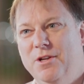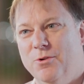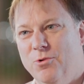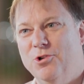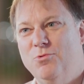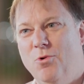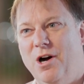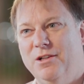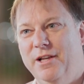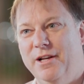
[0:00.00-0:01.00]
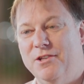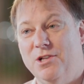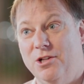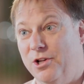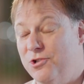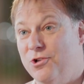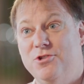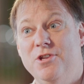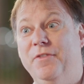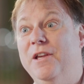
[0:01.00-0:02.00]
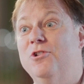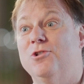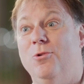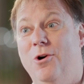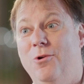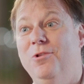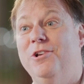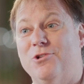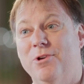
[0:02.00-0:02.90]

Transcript: And Rose walked in and said, "Because there's nothing so holy as